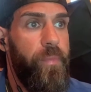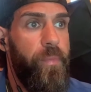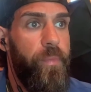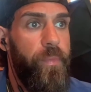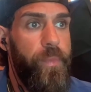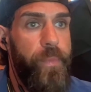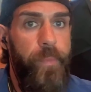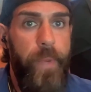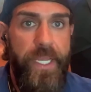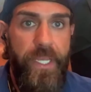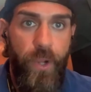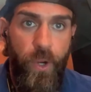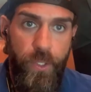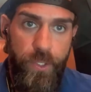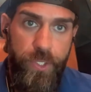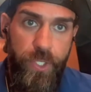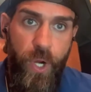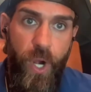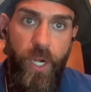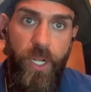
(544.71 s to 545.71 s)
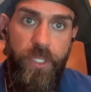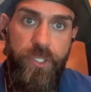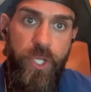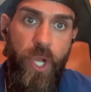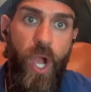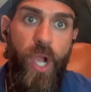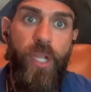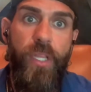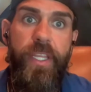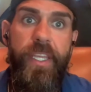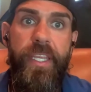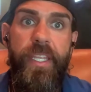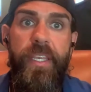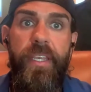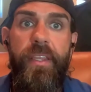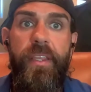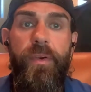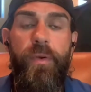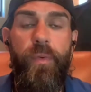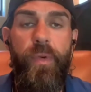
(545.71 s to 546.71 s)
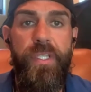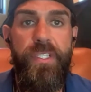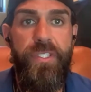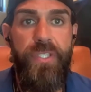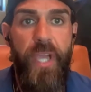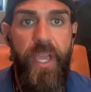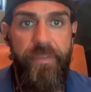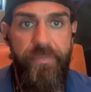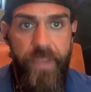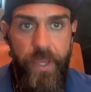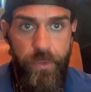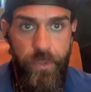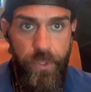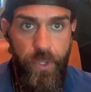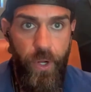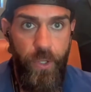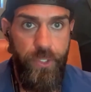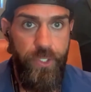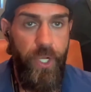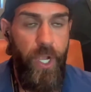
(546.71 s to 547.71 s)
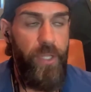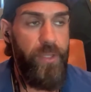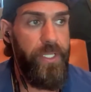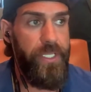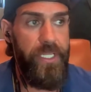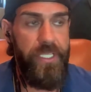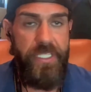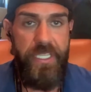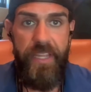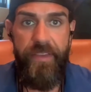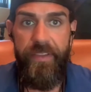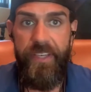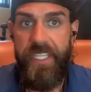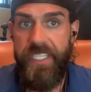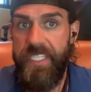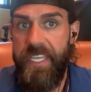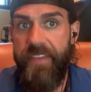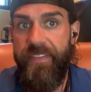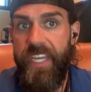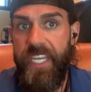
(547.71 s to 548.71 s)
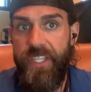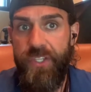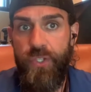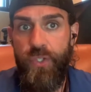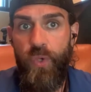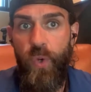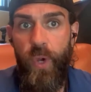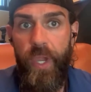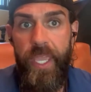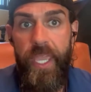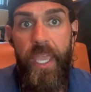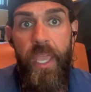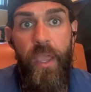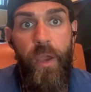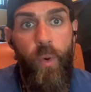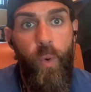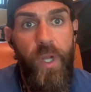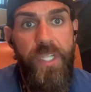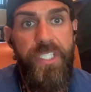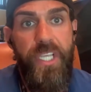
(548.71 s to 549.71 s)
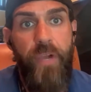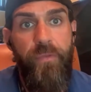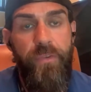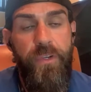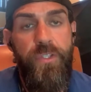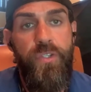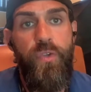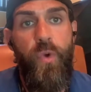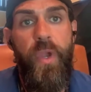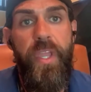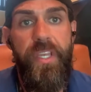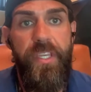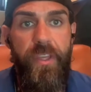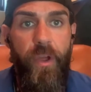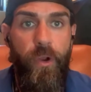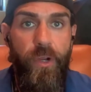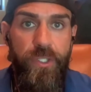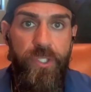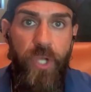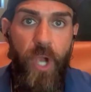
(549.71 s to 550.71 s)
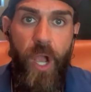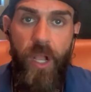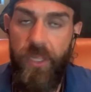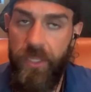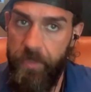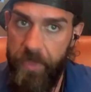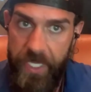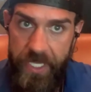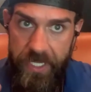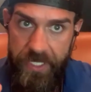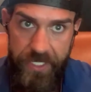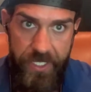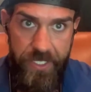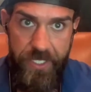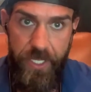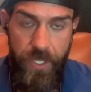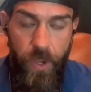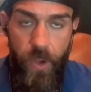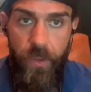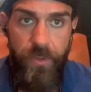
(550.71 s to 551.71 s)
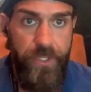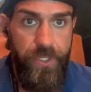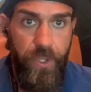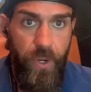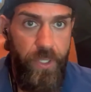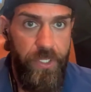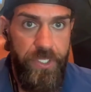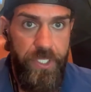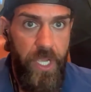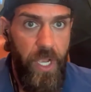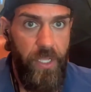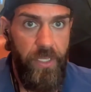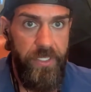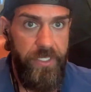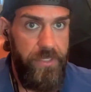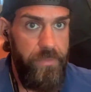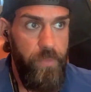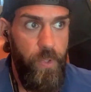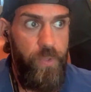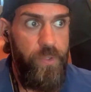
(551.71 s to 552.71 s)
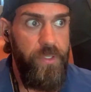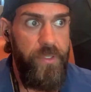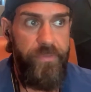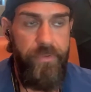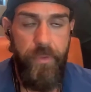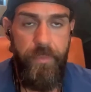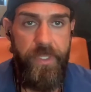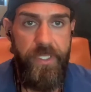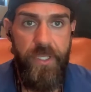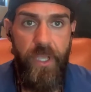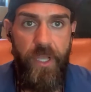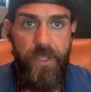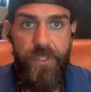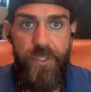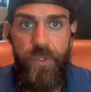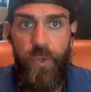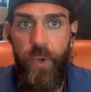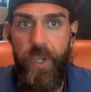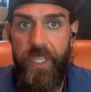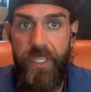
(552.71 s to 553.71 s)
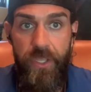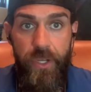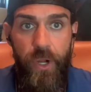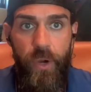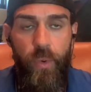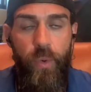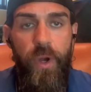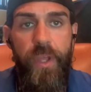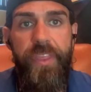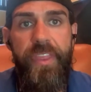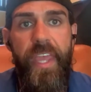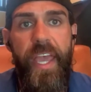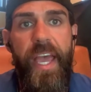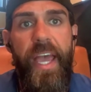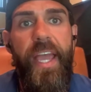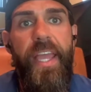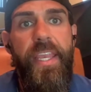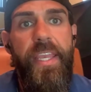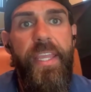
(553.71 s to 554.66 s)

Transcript: my dark chocolate, which I found a dark chocolate doesn't have any soy. Watch out for soy in dark chocolate because it's in all the dark chocolates. Most of them, it's got soy, and you don't want that.